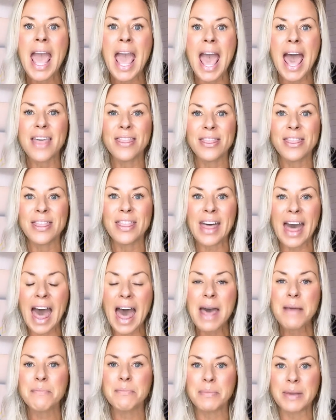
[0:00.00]
and
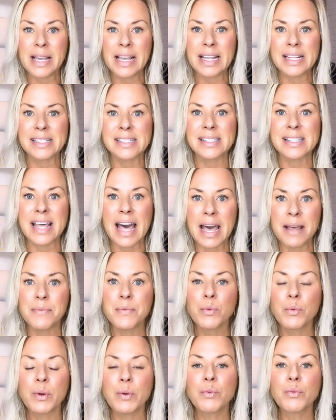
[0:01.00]
that means that
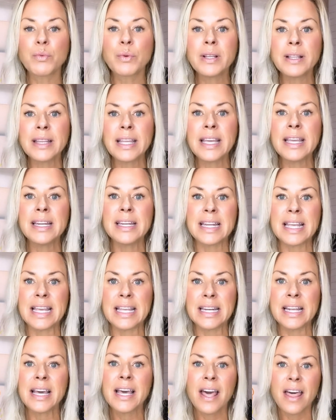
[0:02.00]
we really
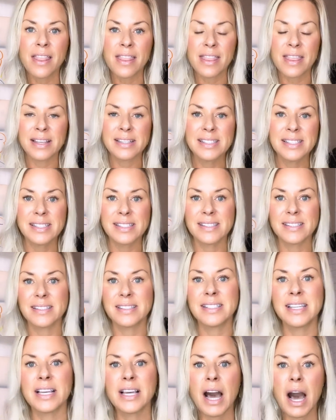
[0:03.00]
need this
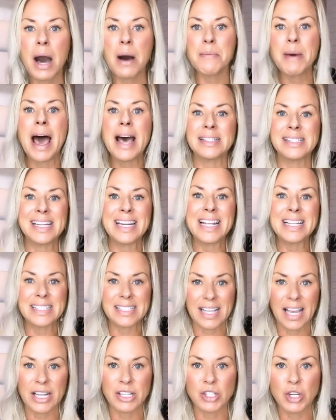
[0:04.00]
to come as an
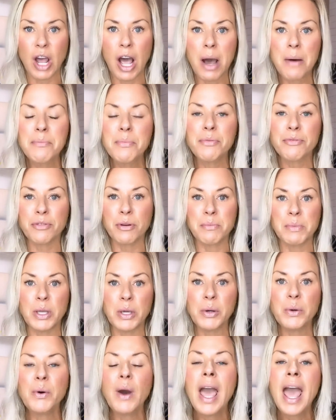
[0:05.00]
inside job from
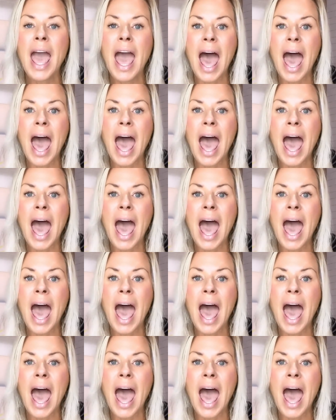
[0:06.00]
you,